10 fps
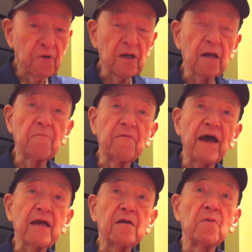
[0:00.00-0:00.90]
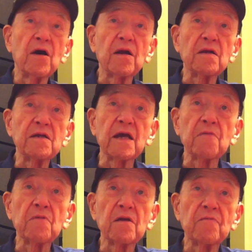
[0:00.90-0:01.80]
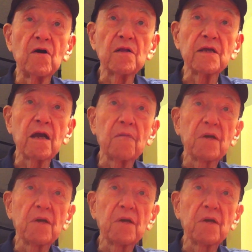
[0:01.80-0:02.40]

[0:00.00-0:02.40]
putting a vacuum on it to get rid of all the air